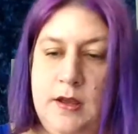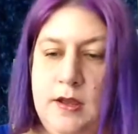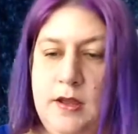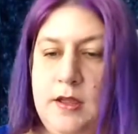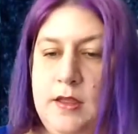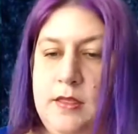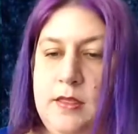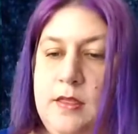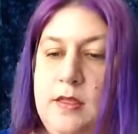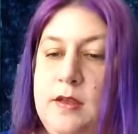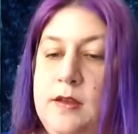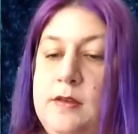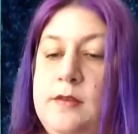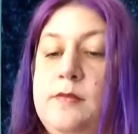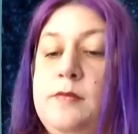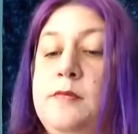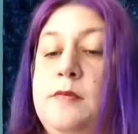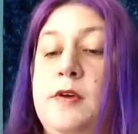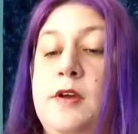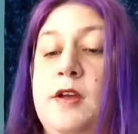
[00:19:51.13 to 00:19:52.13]
And this
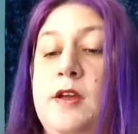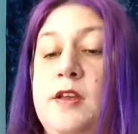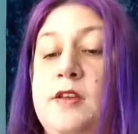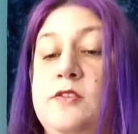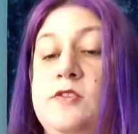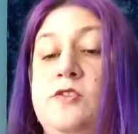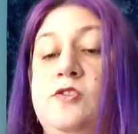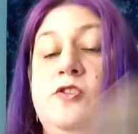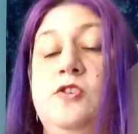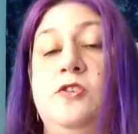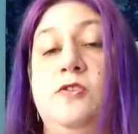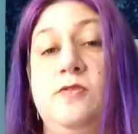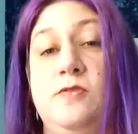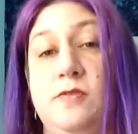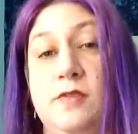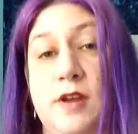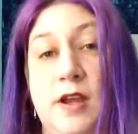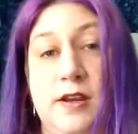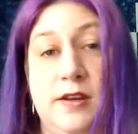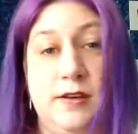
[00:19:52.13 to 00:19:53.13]
was
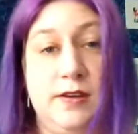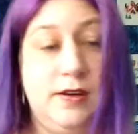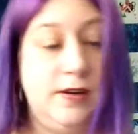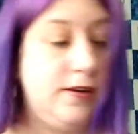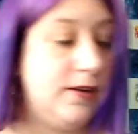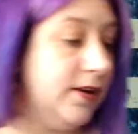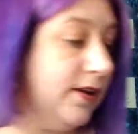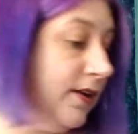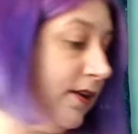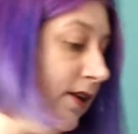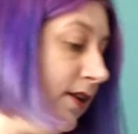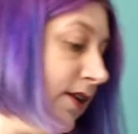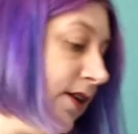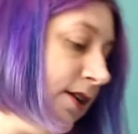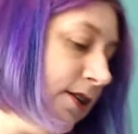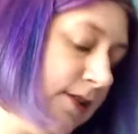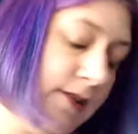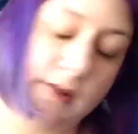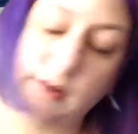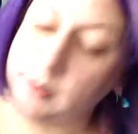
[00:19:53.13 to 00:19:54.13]
June
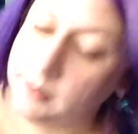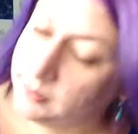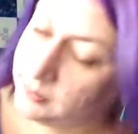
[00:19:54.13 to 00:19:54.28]
1989.